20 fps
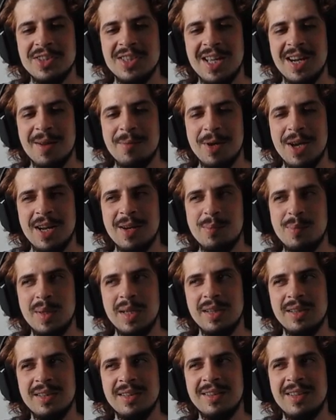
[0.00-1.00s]
that I'm gonna
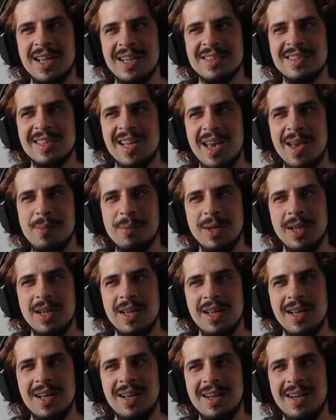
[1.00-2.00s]
build the next time.
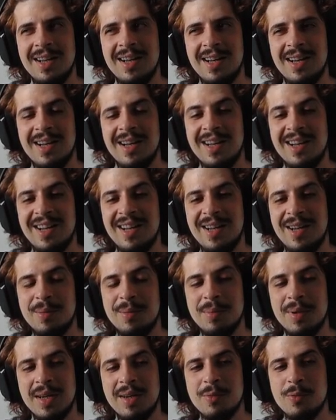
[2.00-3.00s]
Uh,
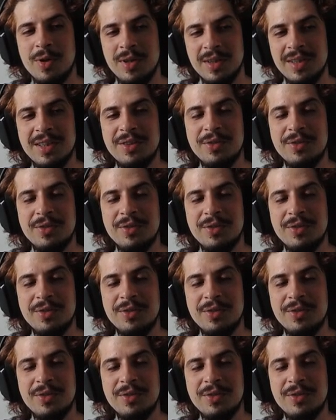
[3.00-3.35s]
but we'll need